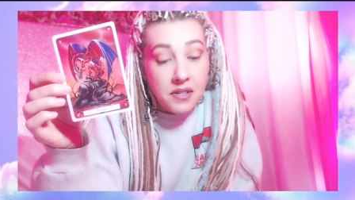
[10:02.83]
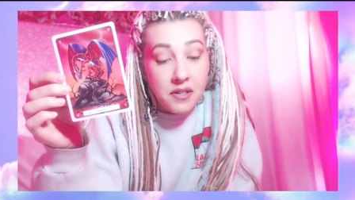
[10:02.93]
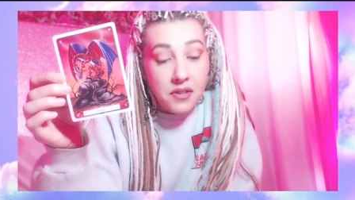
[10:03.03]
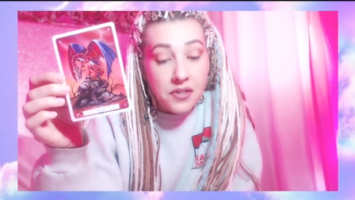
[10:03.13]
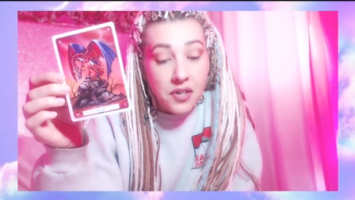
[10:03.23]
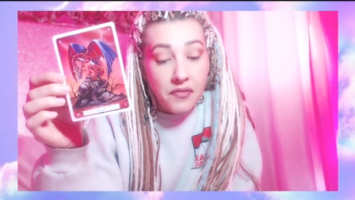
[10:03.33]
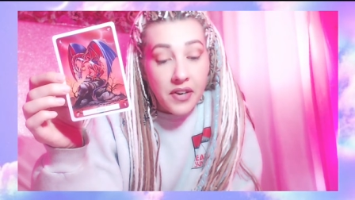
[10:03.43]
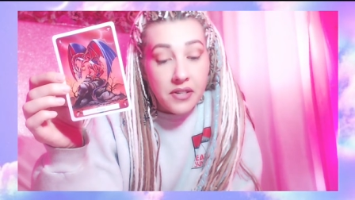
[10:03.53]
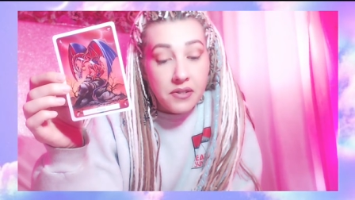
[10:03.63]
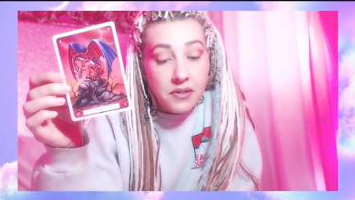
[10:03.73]
to the
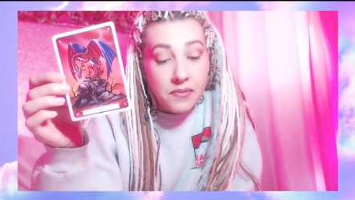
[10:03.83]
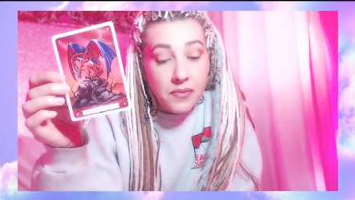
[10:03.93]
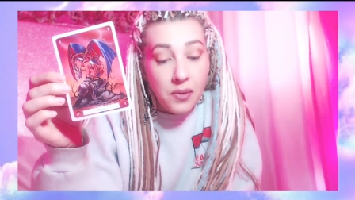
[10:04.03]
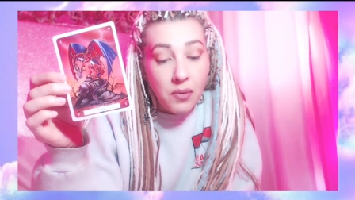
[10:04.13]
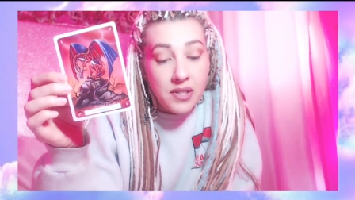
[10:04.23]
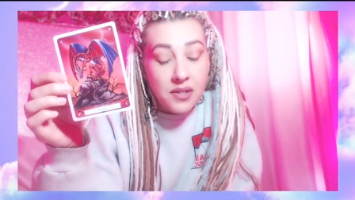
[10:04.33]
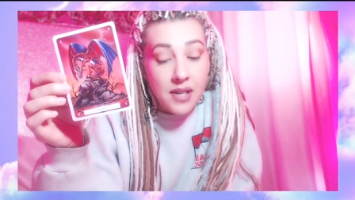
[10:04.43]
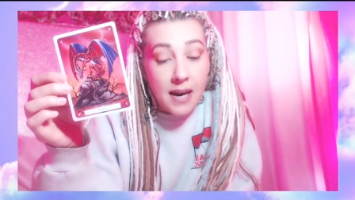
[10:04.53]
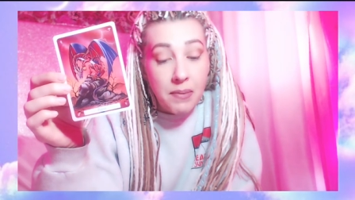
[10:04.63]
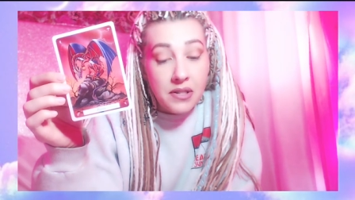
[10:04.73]
surface. Once you
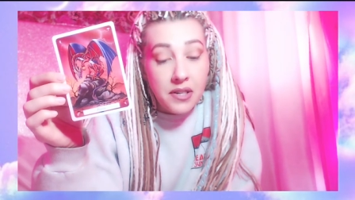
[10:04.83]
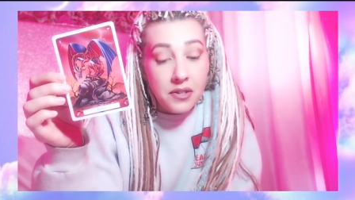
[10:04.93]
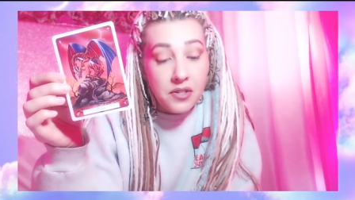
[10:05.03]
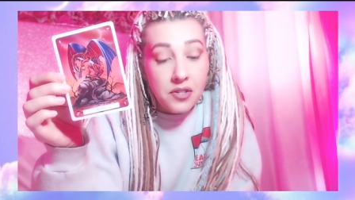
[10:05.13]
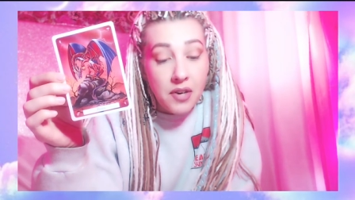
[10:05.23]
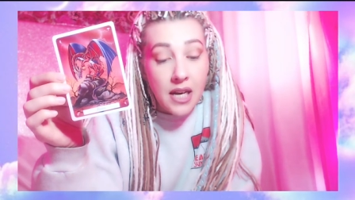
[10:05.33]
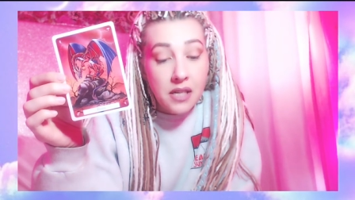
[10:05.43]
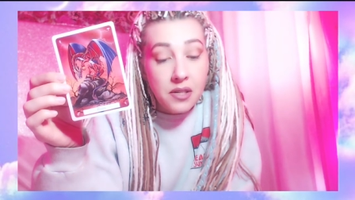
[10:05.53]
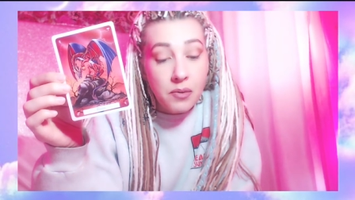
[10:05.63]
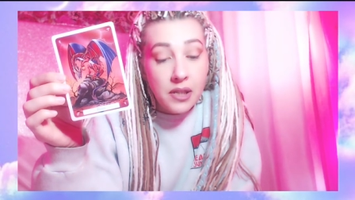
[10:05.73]
tap into your
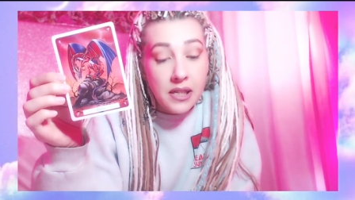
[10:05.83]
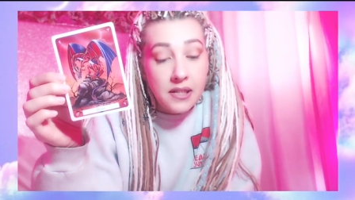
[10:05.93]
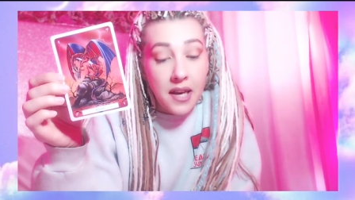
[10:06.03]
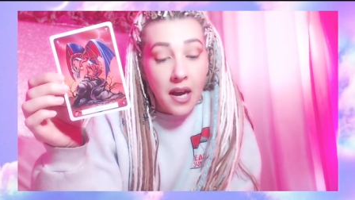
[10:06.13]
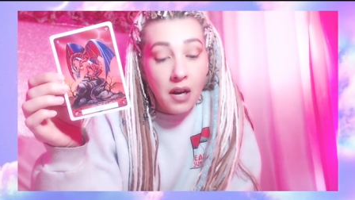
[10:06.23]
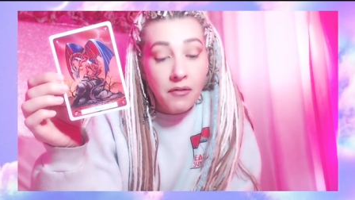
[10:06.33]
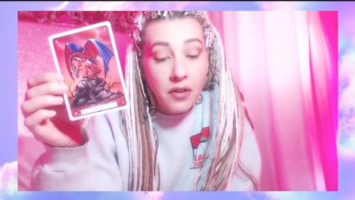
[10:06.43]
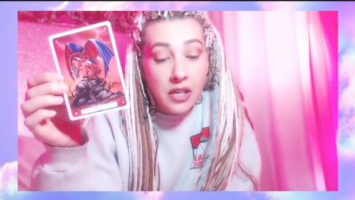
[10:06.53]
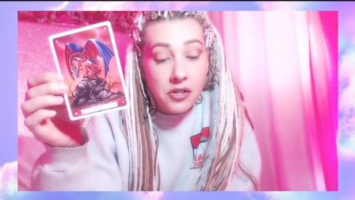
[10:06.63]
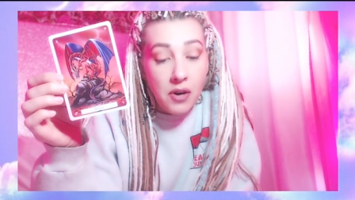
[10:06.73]
strengths, you will need to
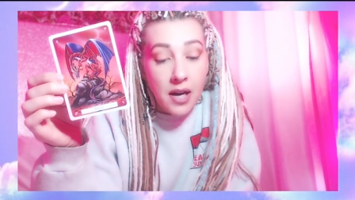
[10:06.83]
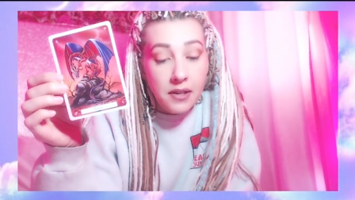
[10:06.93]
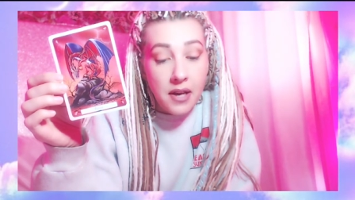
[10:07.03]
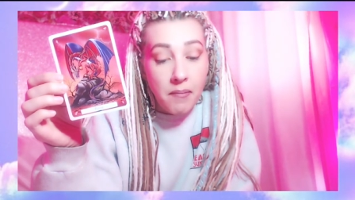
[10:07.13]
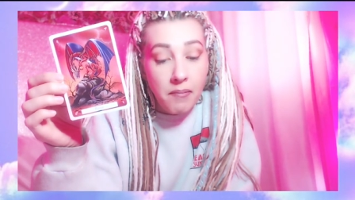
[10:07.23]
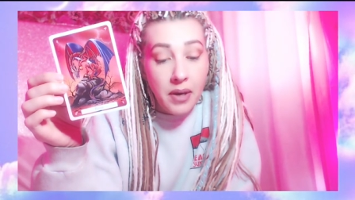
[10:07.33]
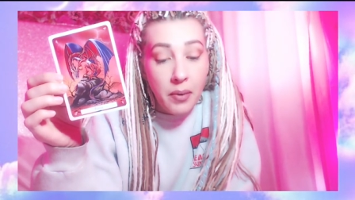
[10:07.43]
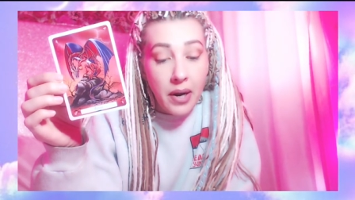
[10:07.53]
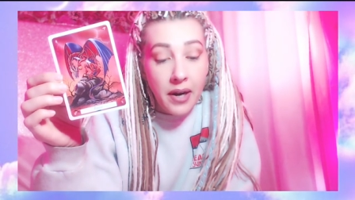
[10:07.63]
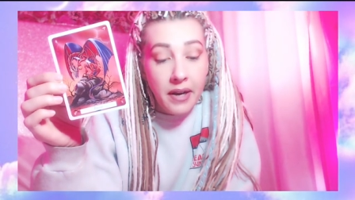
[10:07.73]
carefully direct them. Be
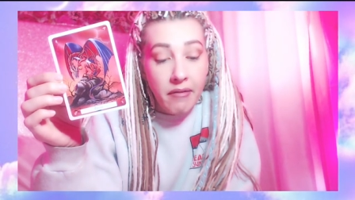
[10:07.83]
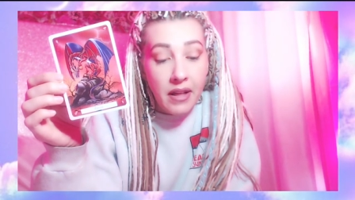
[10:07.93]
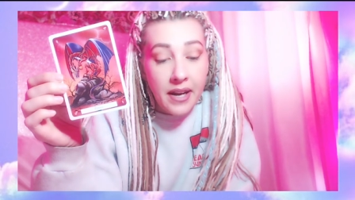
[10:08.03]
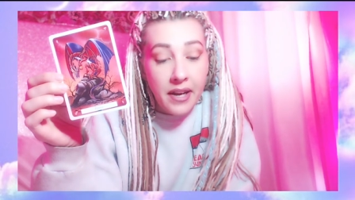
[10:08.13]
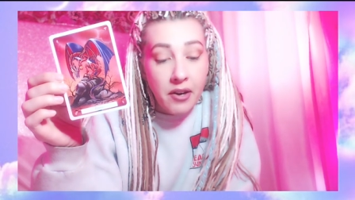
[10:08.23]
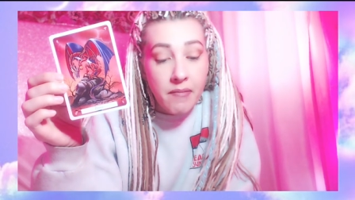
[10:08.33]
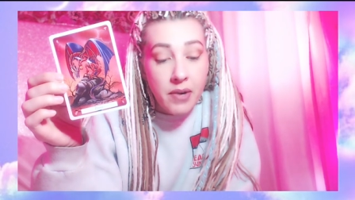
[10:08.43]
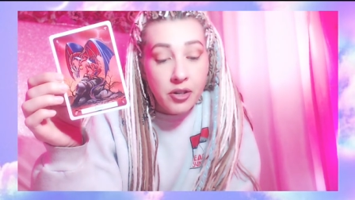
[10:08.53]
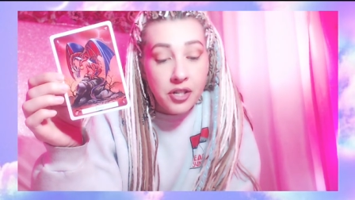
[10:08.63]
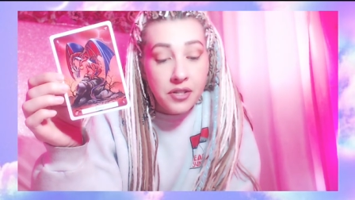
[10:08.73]
wary of letting your
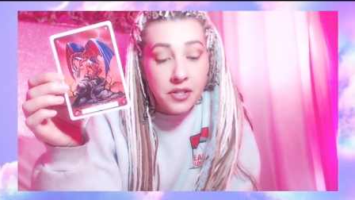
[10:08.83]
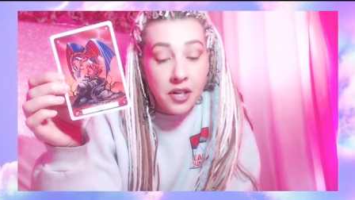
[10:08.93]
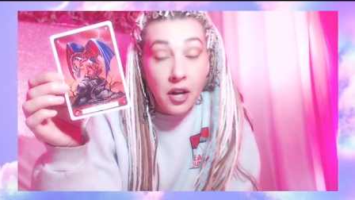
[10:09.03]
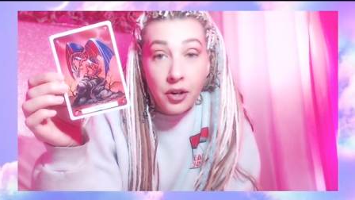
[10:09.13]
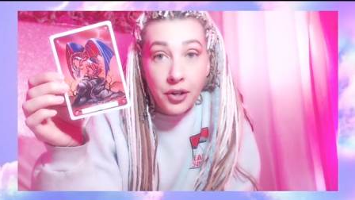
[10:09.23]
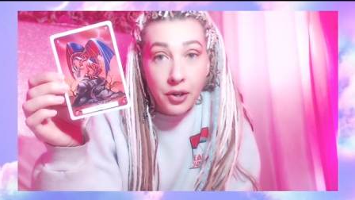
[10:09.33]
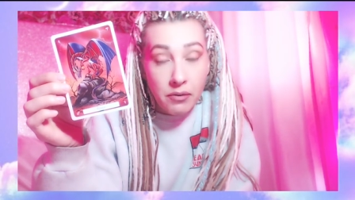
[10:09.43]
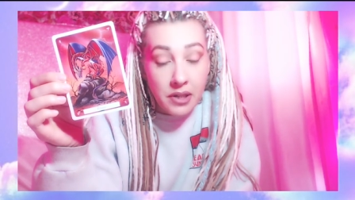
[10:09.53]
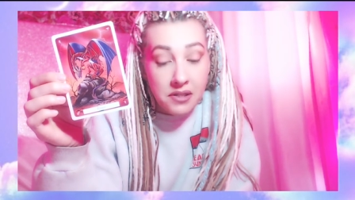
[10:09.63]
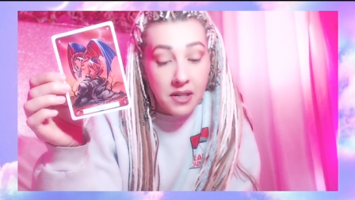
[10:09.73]
emotions color your
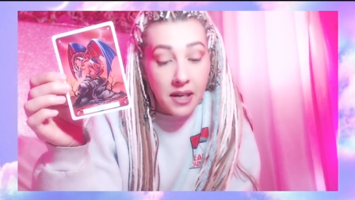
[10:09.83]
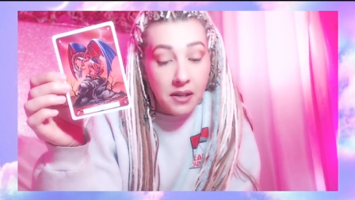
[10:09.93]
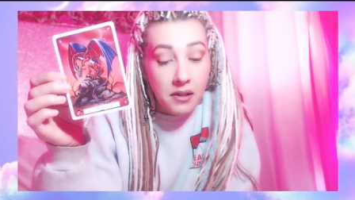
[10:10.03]
reasoning.